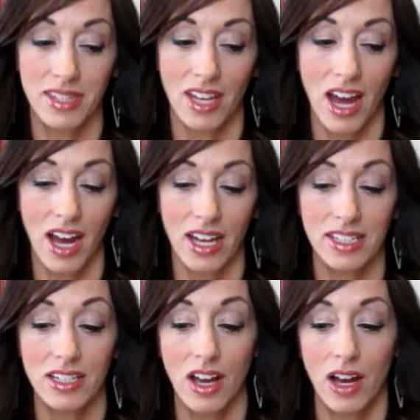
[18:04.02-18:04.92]
that
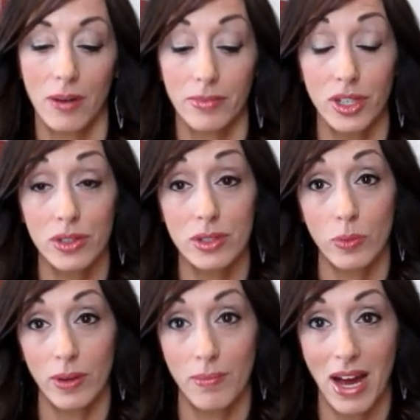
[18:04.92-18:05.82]
I um,
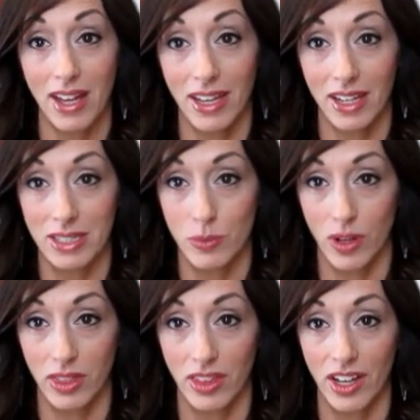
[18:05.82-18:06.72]
when my kids
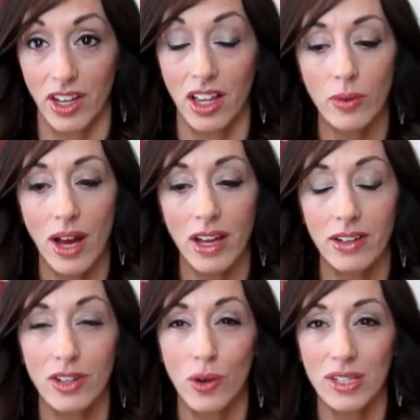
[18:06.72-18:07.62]
were little. I
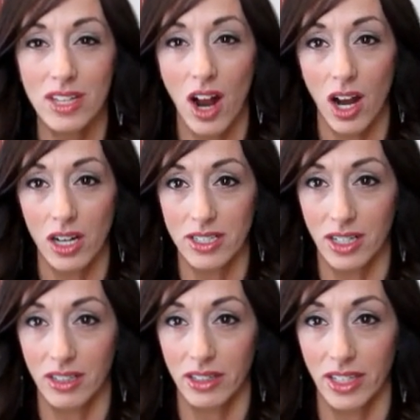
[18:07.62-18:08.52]
know it's hard
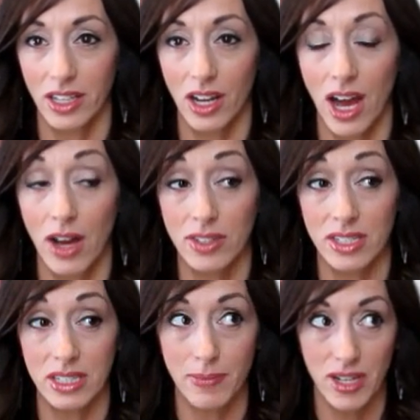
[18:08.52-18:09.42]
to clean a house,
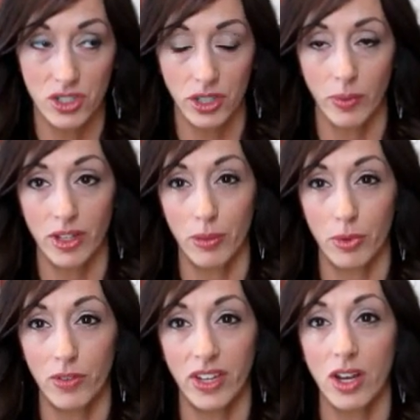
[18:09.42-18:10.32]
especially when you're
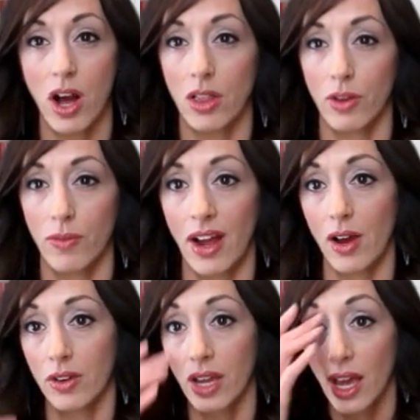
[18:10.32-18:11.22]
moving all
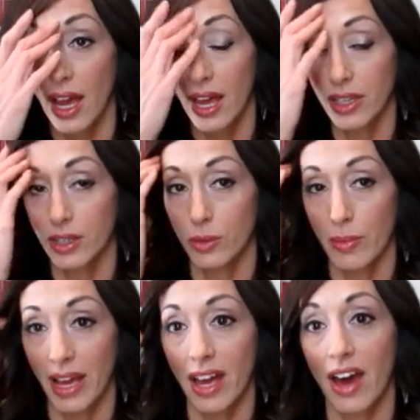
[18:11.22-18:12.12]
around and you
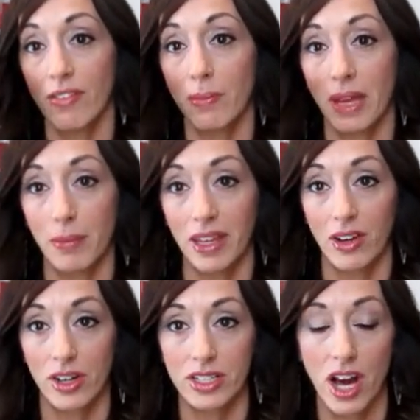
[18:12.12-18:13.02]
might have a baby
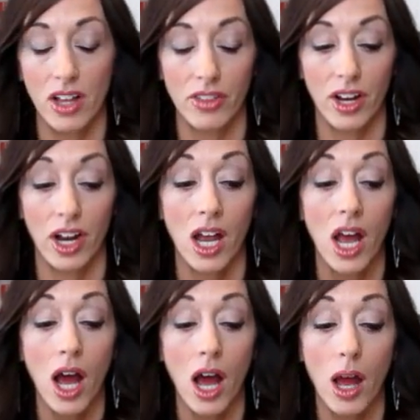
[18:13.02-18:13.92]
or a toddler.
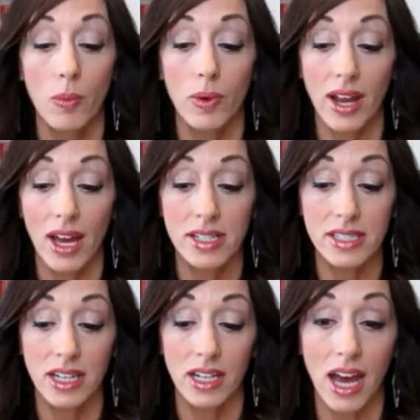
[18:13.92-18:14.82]
Um, what I
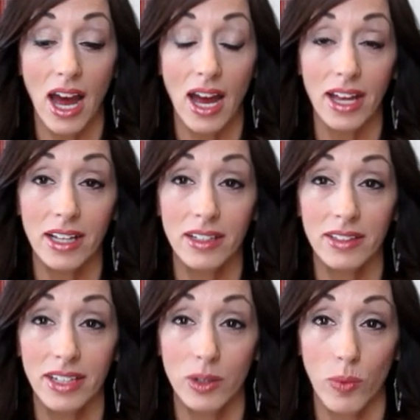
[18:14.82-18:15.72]
did, I
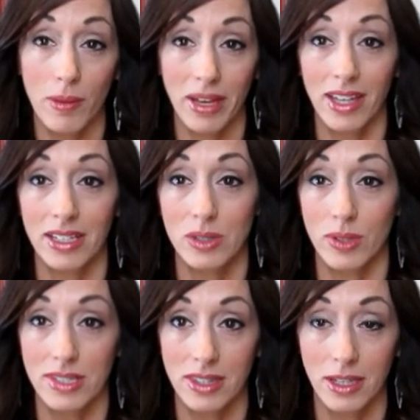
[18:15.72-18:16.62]
cleaned while my kids
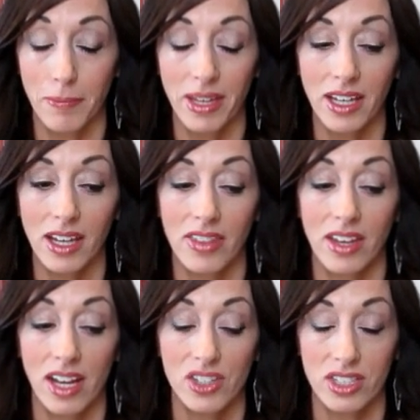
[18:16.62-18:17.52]
were sleeping and
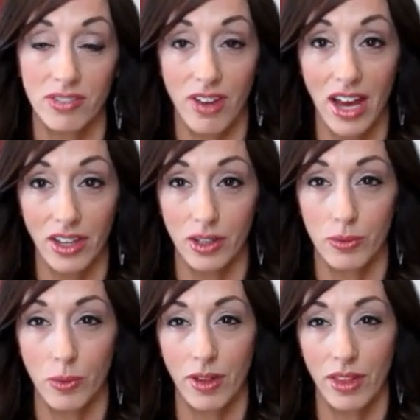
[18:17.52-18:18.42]
then I just
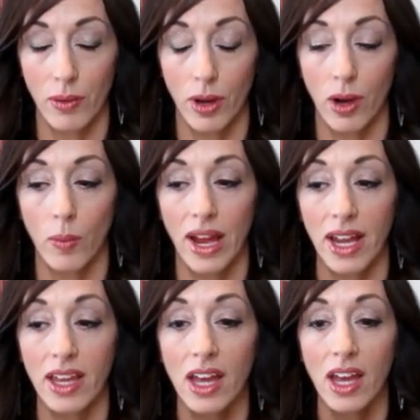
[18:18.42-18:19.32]
vacuumed while they were
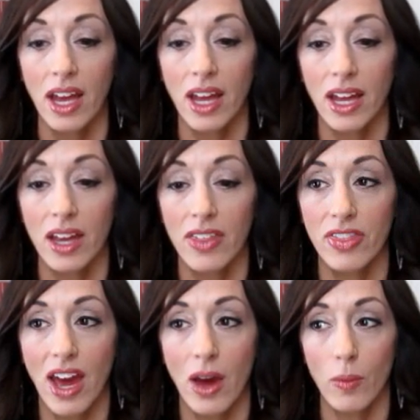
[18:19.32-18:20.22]
awake. And
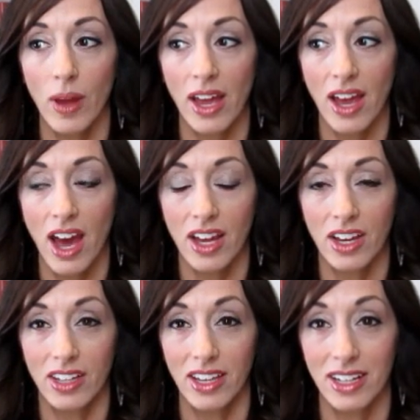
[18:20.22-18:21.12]
that way I
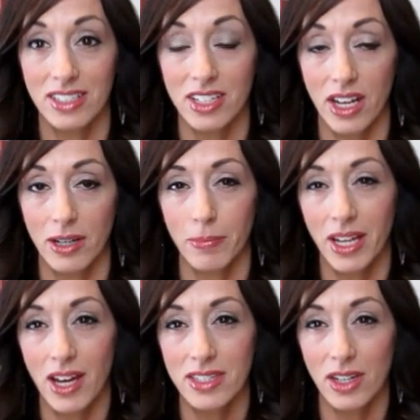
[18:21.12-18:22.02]
could get it done. And
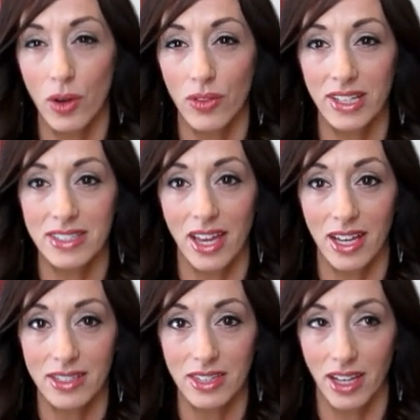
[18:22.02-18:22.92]
because it only
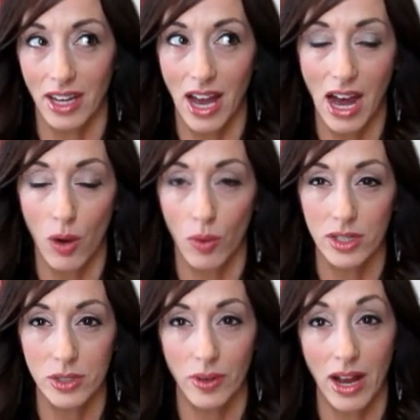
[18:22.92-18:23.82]
takes like an
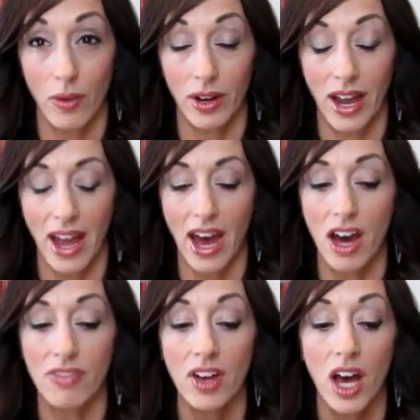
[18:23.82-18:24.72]
hour to an hour and a
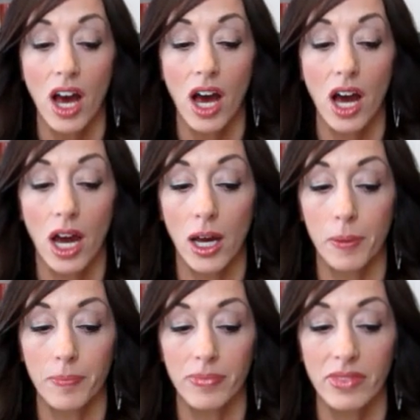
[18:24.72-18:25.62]
half,
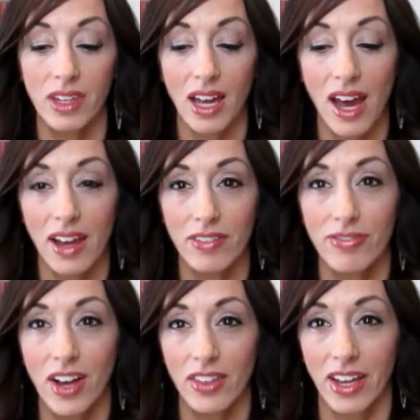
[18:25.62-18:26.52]
um, I
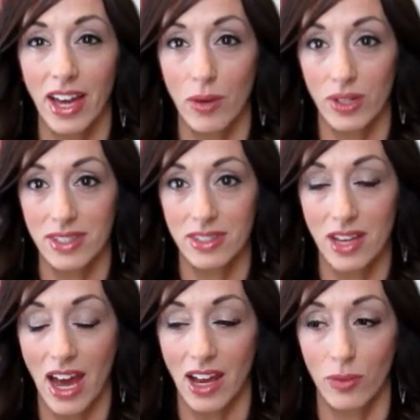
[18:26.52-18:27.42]
felt like I was
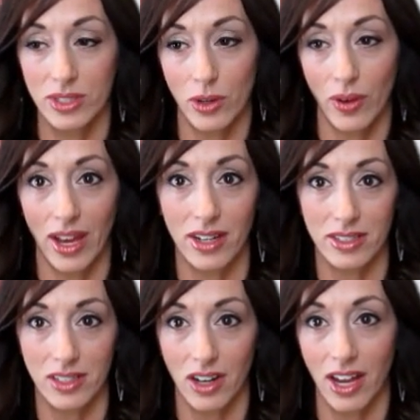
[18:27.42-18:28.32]
I was okay to
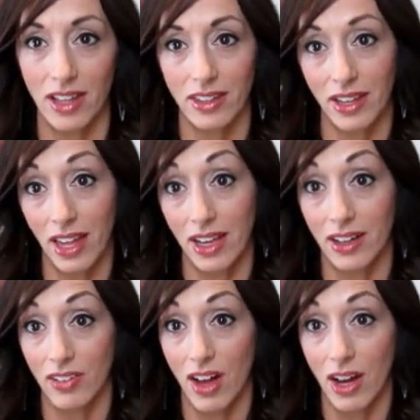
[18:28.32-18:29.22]
start at like eight
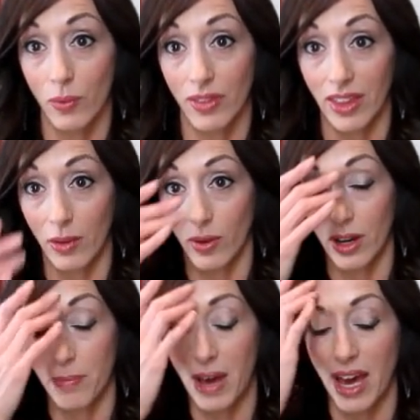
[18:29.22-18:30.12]
o'clock when they were
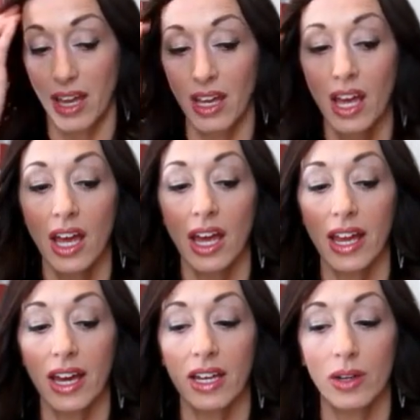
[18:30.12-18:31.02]
in bed
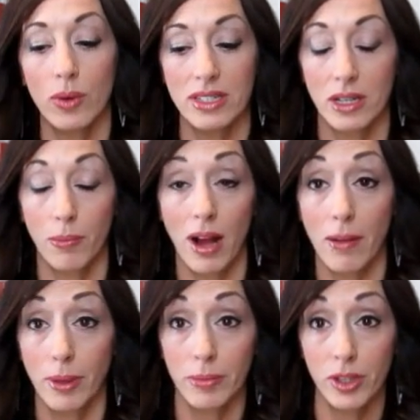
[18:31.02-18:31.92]
and it wasn't a
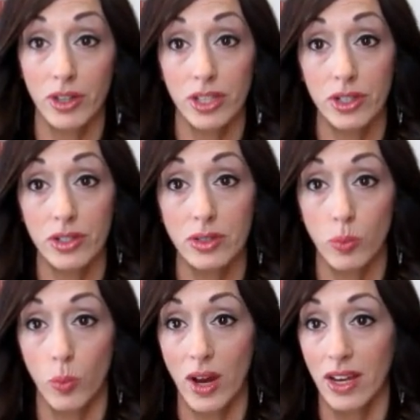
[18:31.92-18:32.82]
problem. You could use
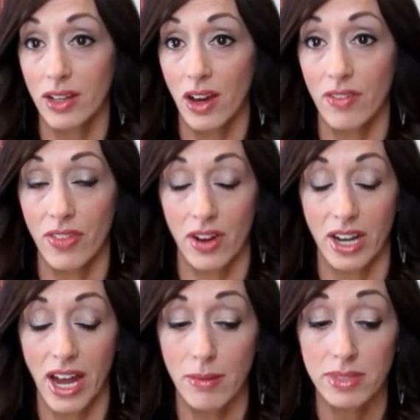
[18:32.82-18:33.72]
one of their
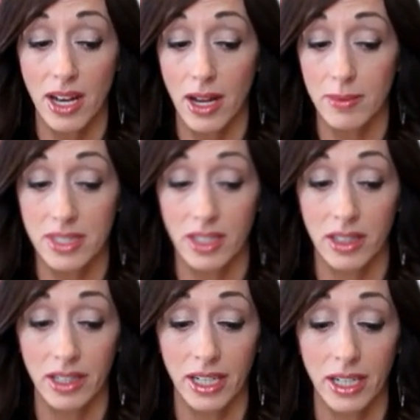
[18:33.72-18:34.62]
nap times to
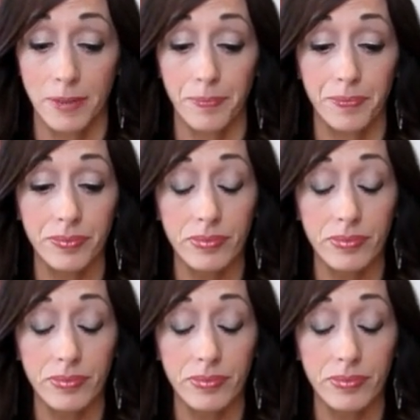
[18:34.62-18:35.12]
clean.